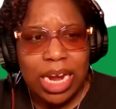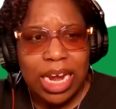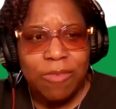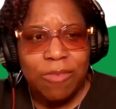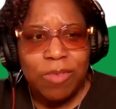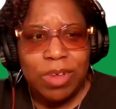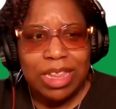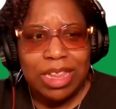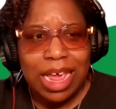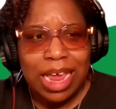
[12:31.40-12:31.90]
needed
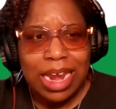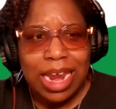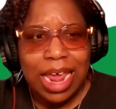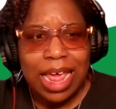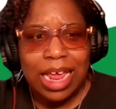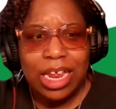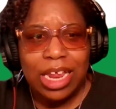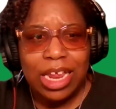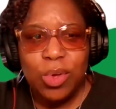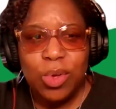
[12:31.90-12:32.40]
it for
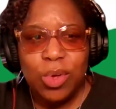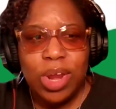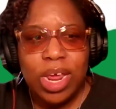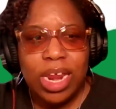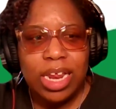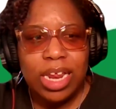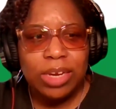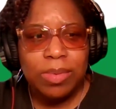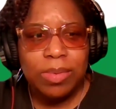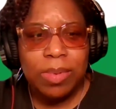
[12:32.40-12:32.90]
Sunday. You
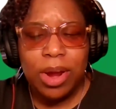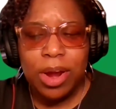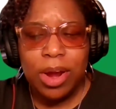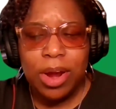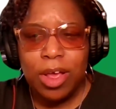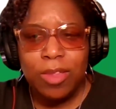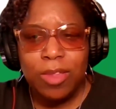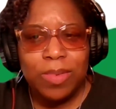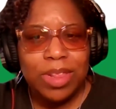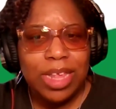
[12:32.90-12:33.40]
needed them
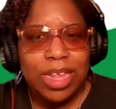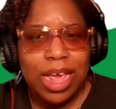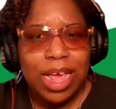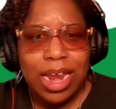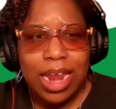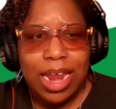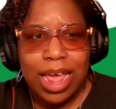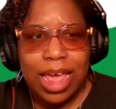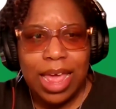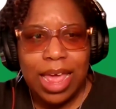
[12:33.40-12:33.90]
curls for
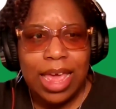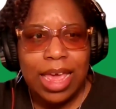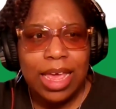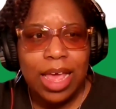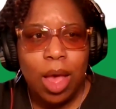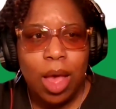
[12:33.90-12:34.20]
Sunday